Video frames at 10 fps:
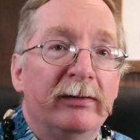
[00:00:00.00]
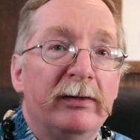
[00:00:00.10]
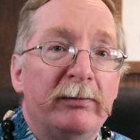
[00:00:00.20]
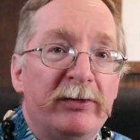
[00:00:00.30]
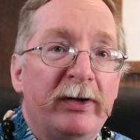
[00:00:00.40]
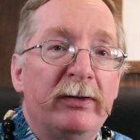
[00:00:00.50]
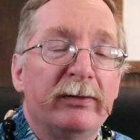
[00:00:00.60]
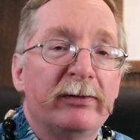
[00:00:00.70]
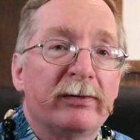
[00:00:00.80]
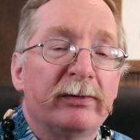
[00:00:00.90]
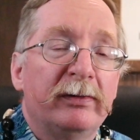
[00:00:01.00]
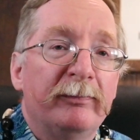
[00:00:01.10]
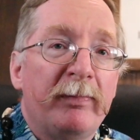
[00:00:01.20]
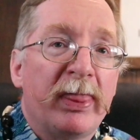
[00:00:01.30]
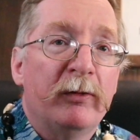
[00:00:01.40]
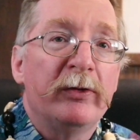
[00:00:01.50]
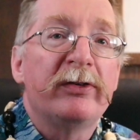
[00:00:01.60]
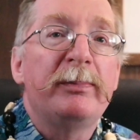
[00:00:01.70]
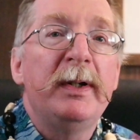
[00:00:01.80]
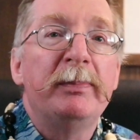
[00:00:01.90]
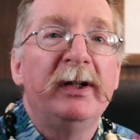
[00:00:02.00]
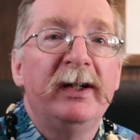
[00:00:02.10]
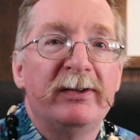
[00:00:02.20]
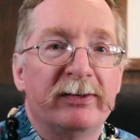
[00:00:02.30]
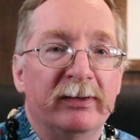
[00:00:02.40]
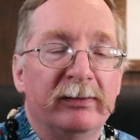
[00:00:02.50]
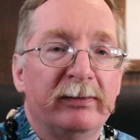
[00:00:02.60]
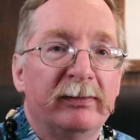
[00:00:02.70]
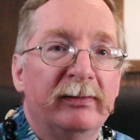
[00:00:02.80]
The result was that people listened.